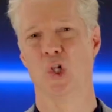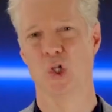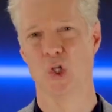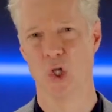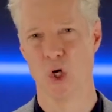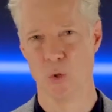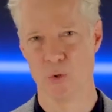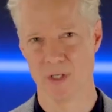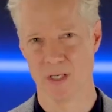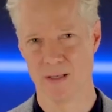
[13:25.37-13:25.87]

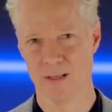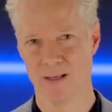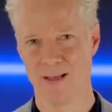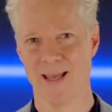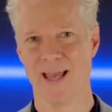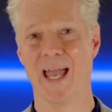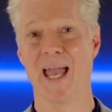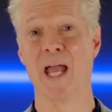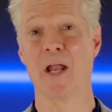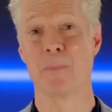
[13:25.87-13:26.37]
loaded,
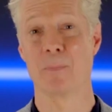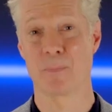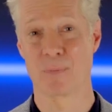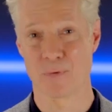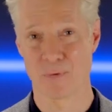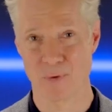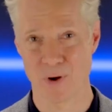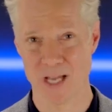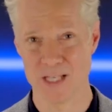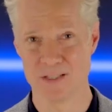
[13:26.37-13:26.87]
and
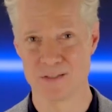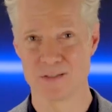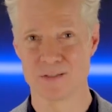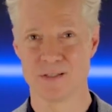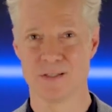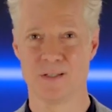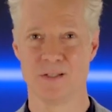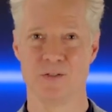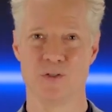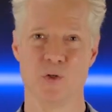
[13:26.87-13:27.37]

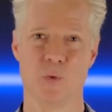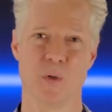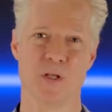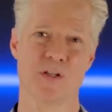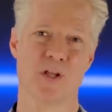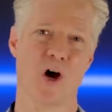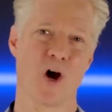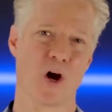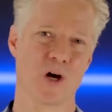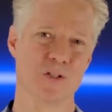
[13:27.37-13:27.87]
priced to win
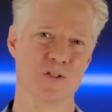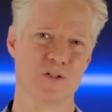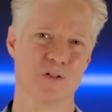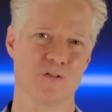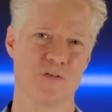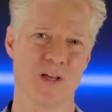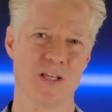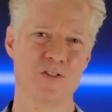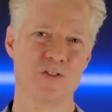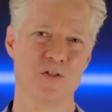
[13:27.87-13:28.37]
the hearts
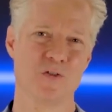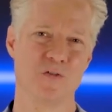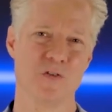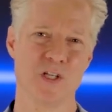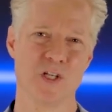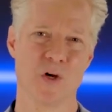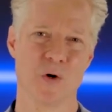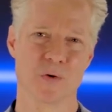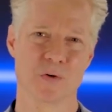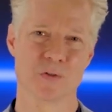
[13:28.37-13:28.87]
of
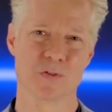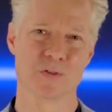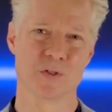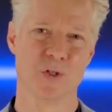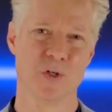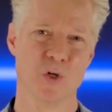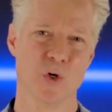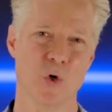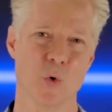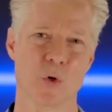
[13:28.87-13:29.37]
SUV owners
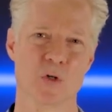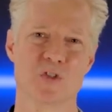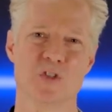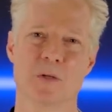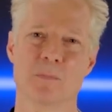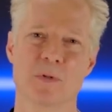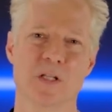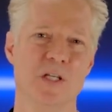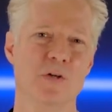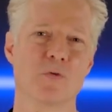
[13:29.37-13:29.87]
who are
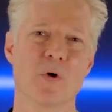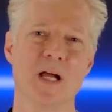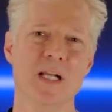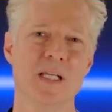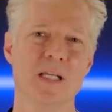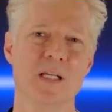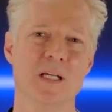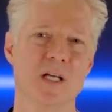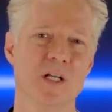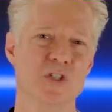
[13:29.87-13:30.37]
simply
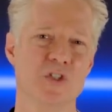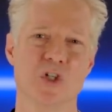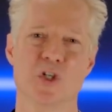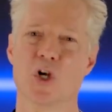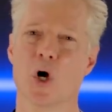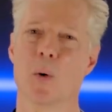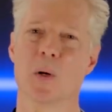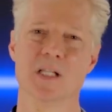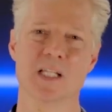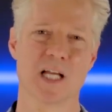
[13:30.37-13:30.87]
ready to
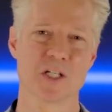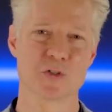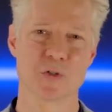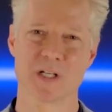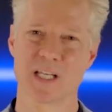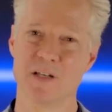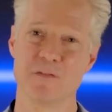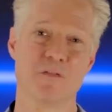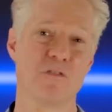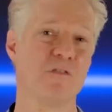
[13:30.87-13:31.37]
go
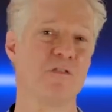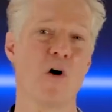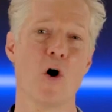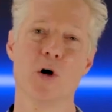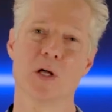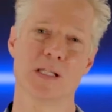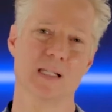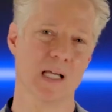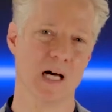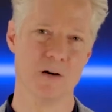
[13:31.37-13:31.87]
electric and
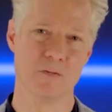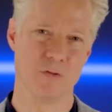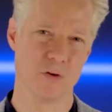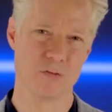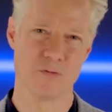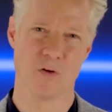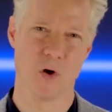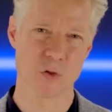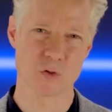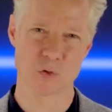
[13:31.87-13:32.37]
fall in love
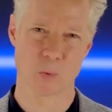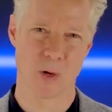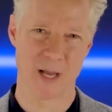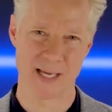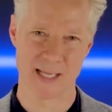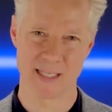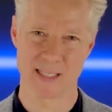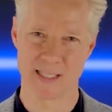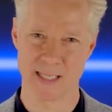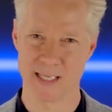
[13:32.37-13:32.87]
with
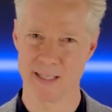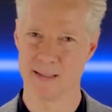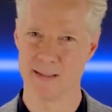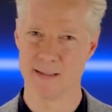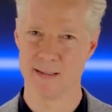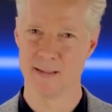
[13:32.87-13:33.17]
Volkswagen again.